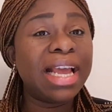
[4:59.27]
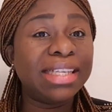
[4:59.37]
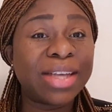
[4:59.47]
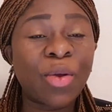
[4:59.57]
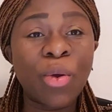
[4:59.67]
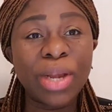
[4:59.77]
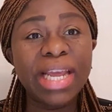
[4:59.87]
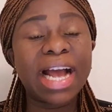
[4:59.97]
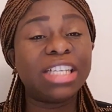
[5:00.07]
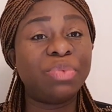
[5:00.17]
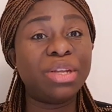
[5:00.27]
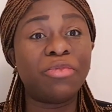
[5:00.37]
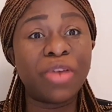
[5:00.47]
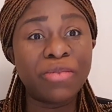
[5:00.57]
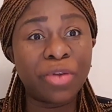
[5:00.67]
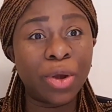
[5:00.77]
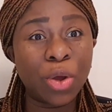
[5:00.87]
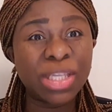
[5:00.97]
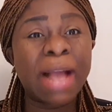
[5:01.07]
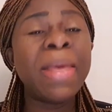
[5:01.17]
is a colleague, has been a friend for a
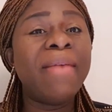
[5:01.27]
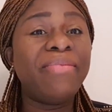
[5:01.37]
long time.